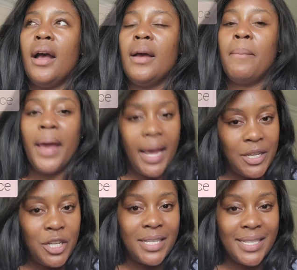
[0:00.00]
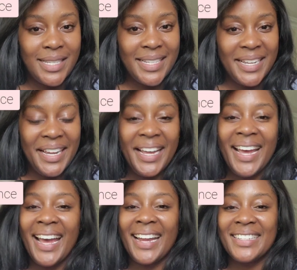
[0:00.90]
patience.
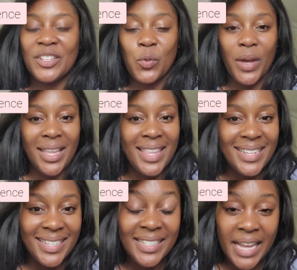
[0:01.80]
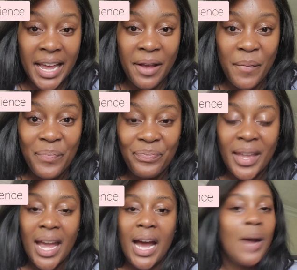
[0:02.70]
And it's such a weird thing to say.
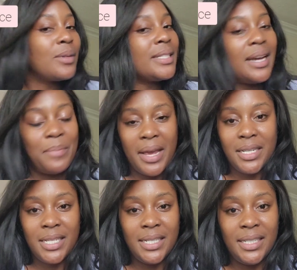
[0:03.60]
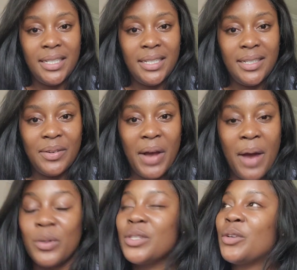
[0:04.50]
I was not patient. I
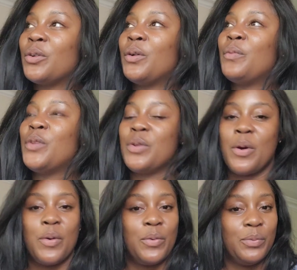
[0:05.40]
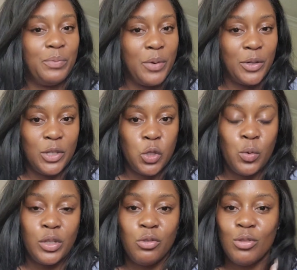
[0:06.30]
was a, person who
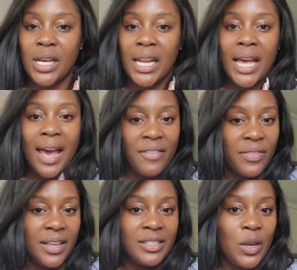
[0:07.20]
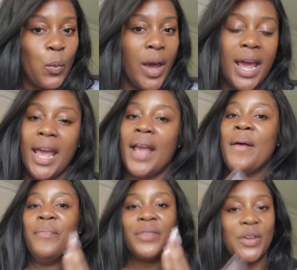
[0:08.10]
was used to kind of having things their way,
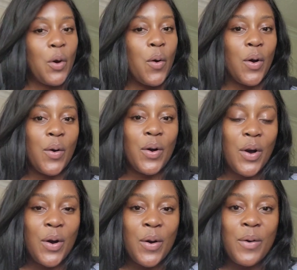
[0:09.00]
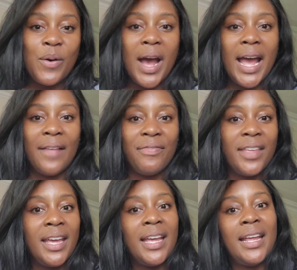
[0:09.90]
go, go, go. And
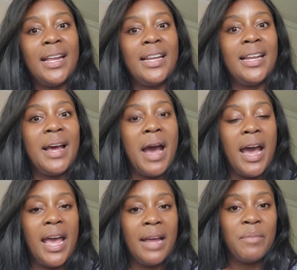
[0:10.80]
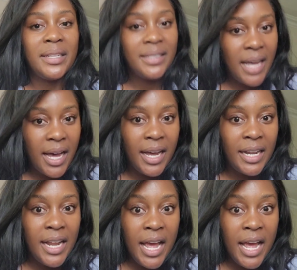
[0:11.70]
then I had my son